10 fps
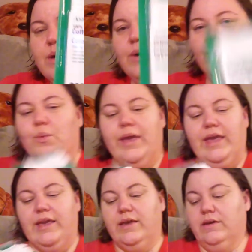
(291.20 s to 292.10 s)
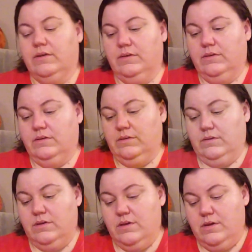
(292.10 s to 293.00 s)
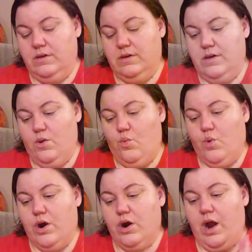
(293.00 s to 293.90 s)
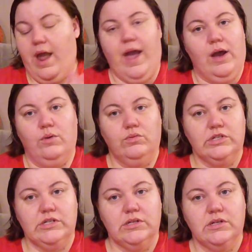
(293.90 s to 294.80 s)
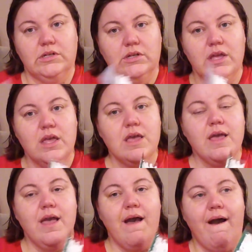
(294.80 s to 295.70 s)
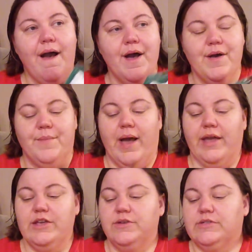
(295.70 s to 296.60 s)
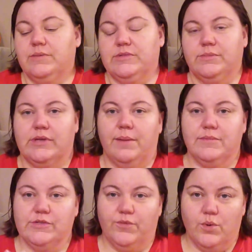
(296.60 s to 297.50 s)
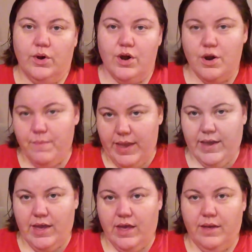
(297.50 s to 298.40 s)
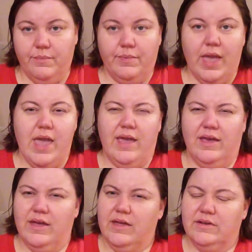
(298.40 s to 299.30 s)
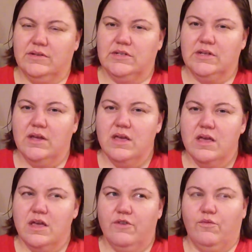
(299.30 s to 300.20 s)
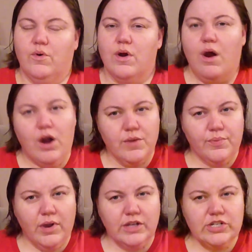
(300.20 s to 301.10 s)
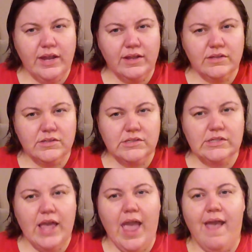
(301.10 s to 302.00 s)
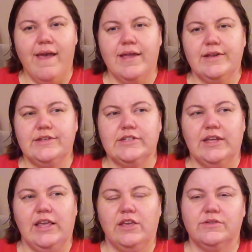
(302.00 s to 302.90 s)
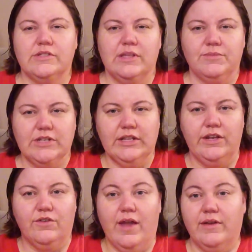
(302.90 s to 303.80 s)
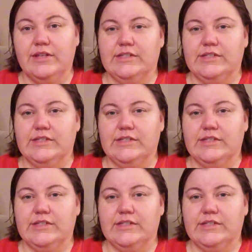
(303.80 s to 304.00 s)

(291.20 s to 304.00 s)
we were out. I use them sometimes for makeup and for art projects, and he uses them to clean around his